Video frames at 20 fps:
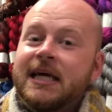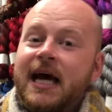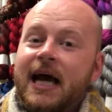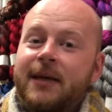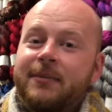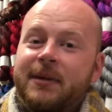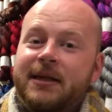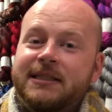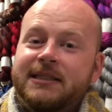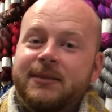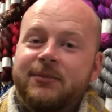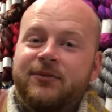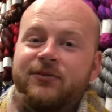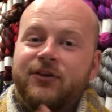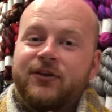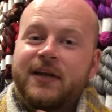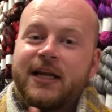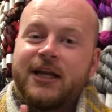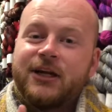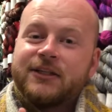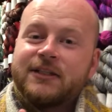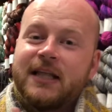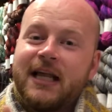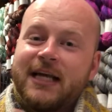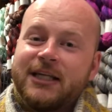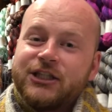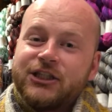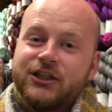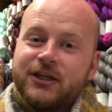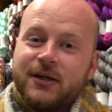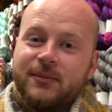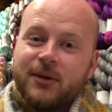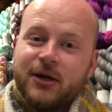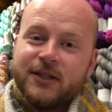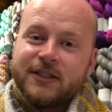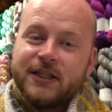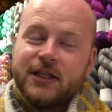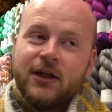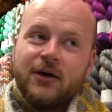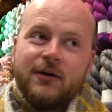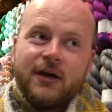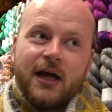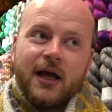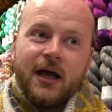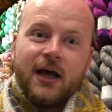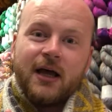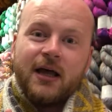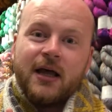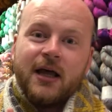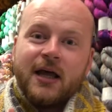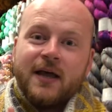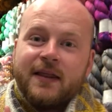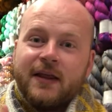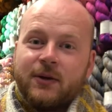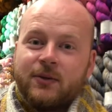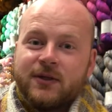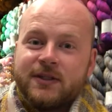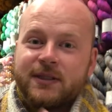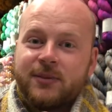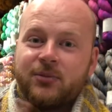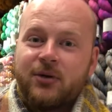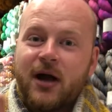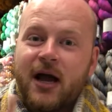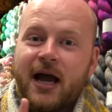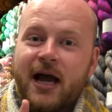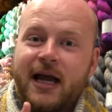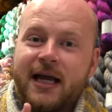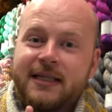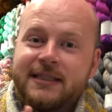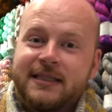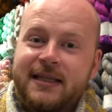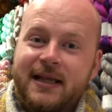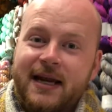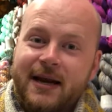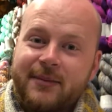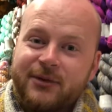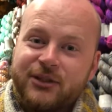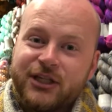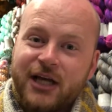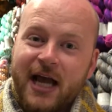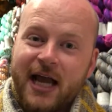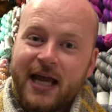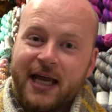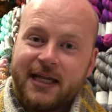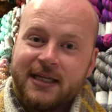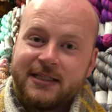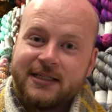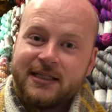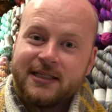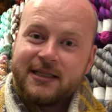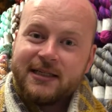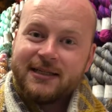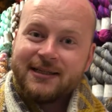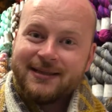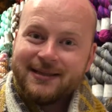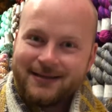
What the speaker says: I met some of you knitters last year in Barcelona that were surprised that I'm a giant.